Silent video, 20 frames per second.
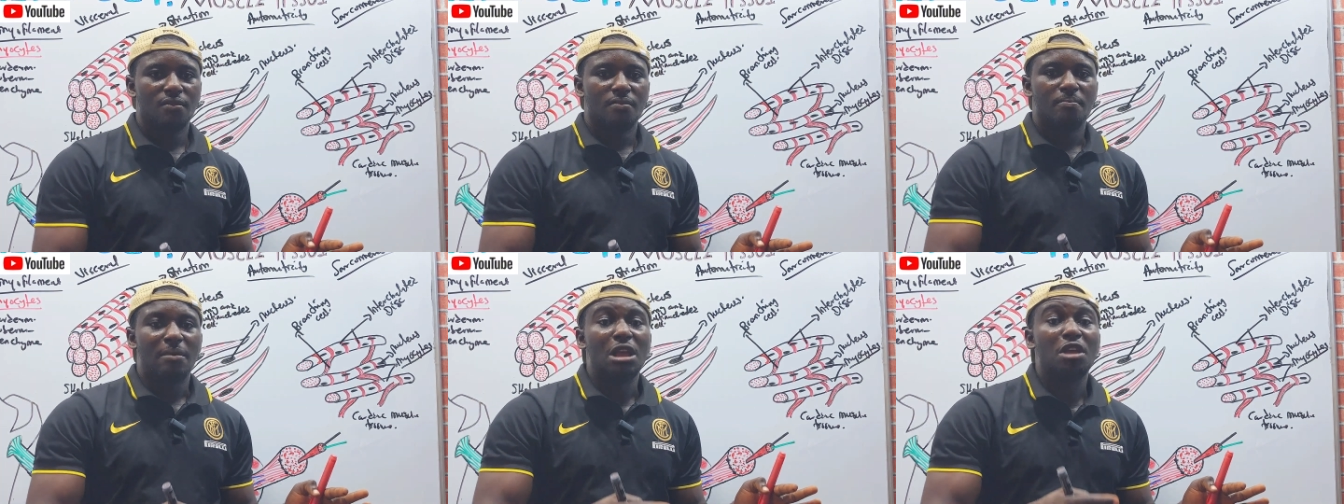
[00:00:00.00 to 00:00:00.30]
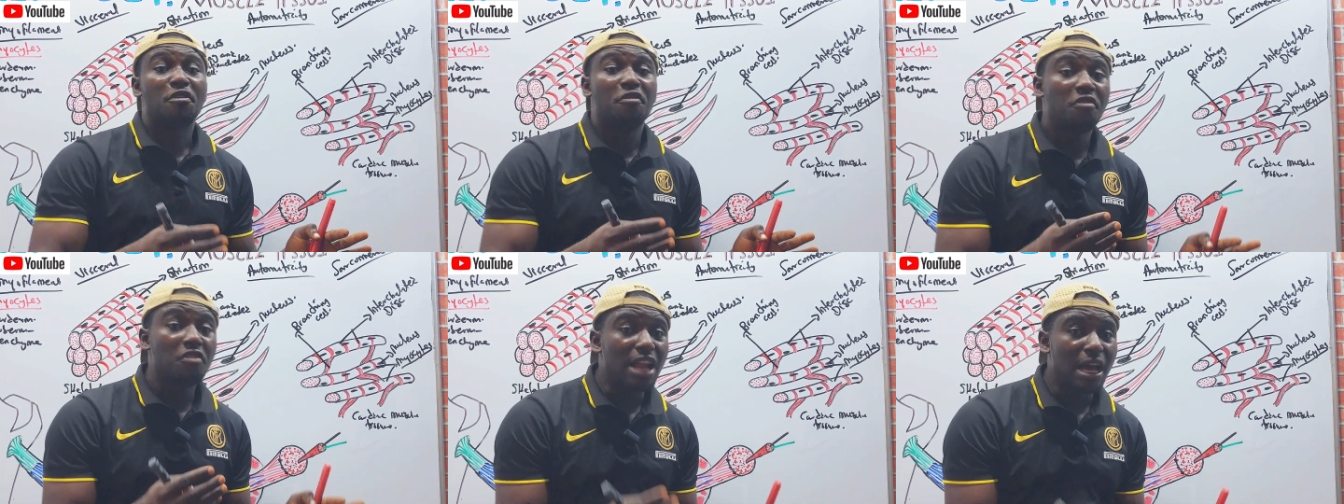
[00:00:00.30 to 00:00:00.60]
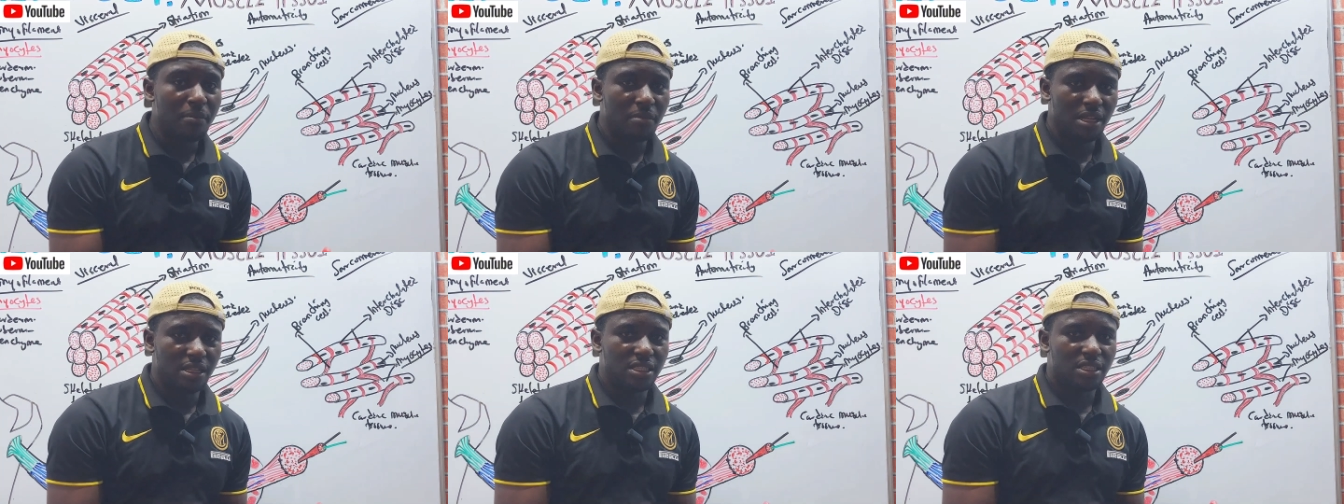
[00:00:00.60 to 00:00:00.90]

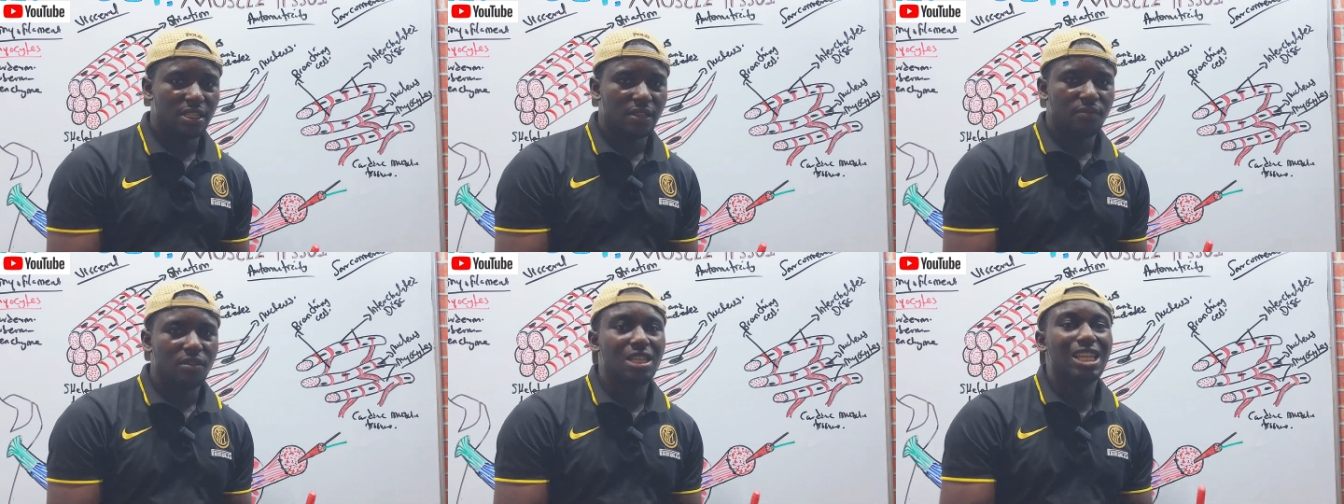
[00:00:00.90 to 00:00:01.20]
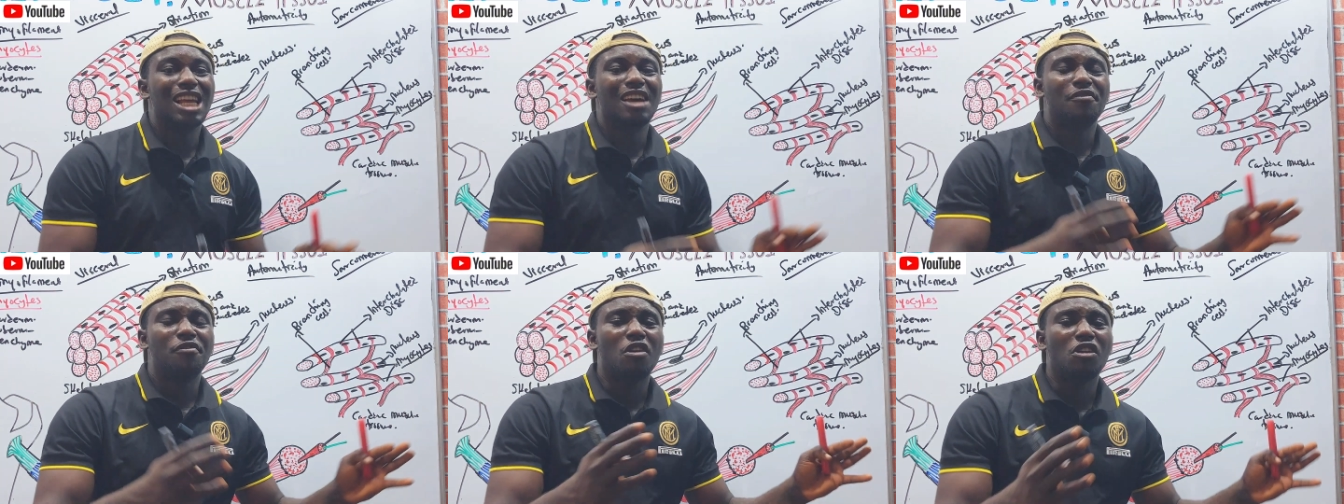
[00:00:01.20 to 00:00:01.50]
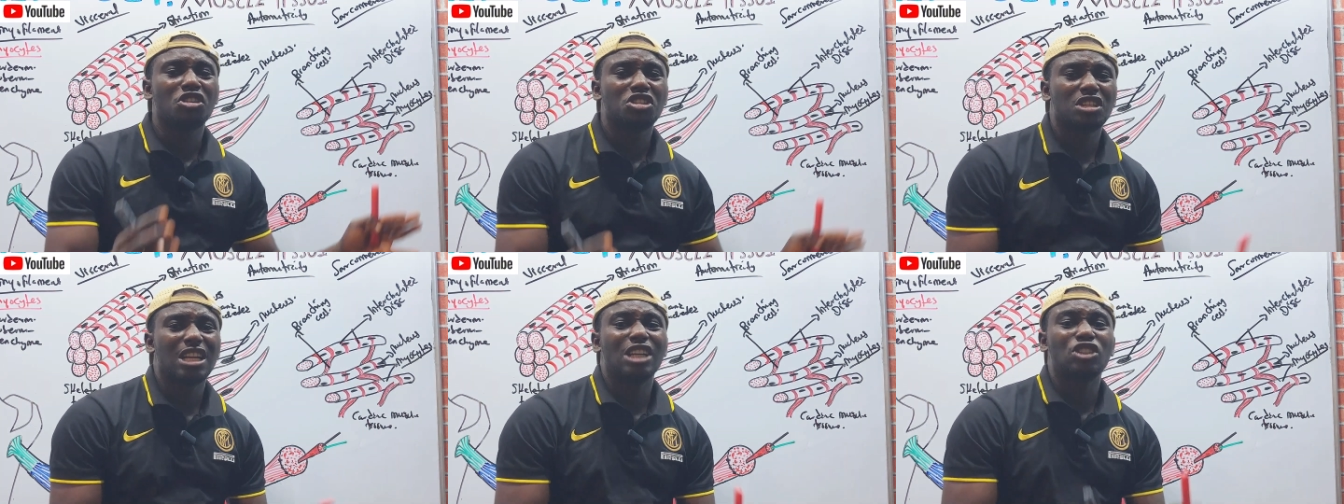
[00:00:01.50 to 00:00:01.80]
myofilament in a
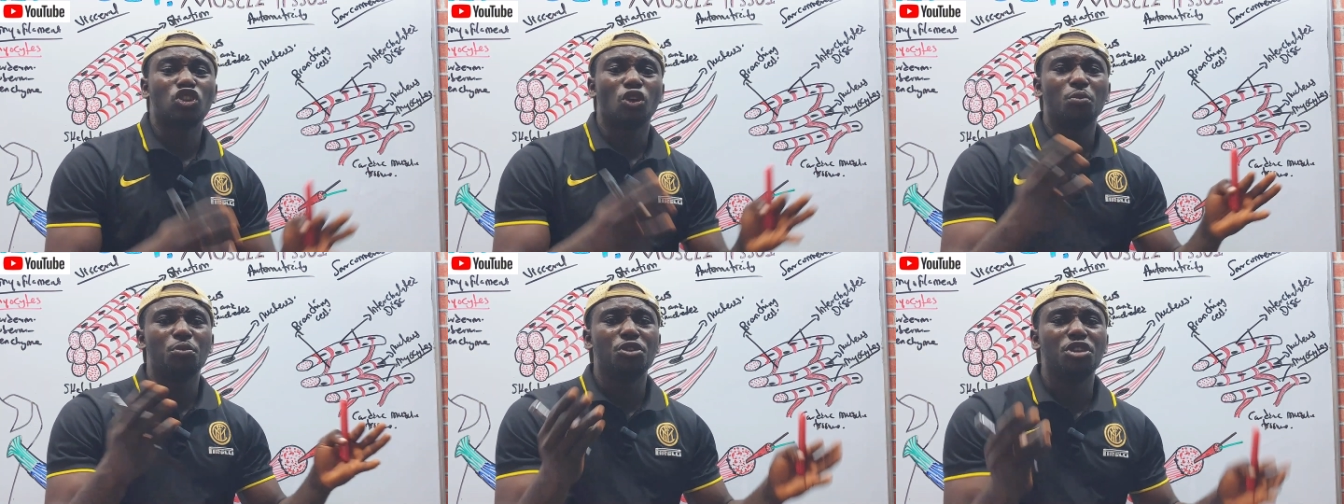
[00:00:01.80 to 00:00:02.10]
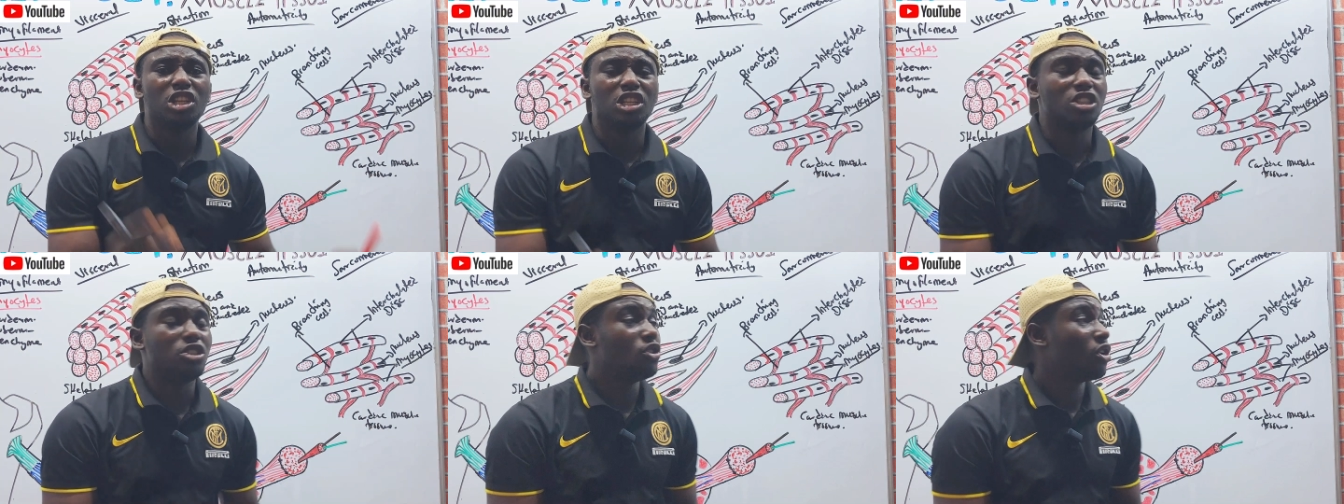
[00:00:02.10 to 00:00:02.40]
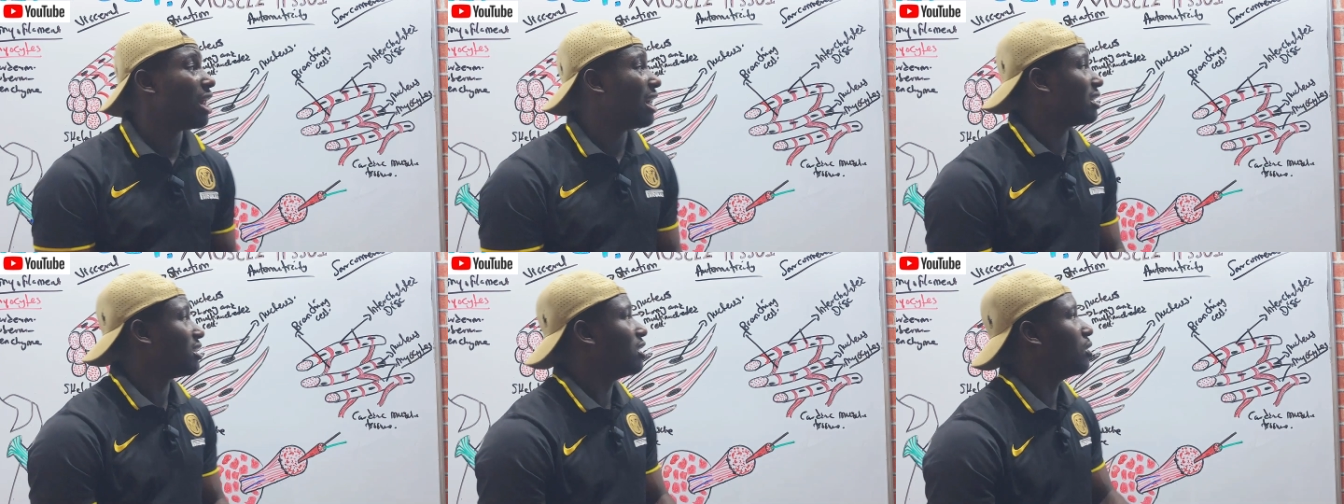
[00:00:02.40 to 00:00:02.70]
functional subunit
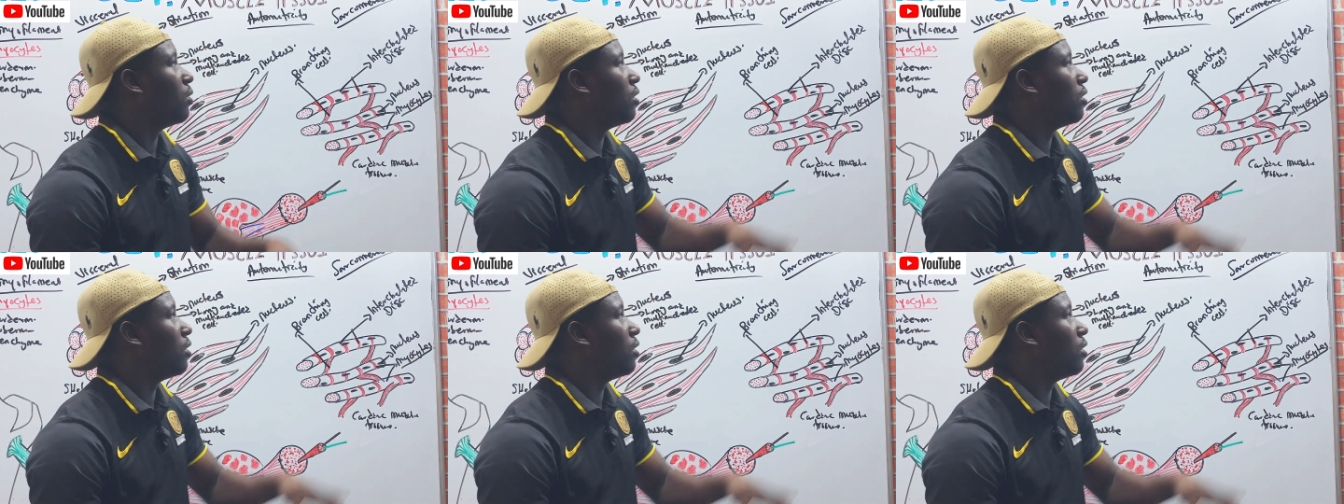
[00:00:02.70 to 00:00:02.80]
known as the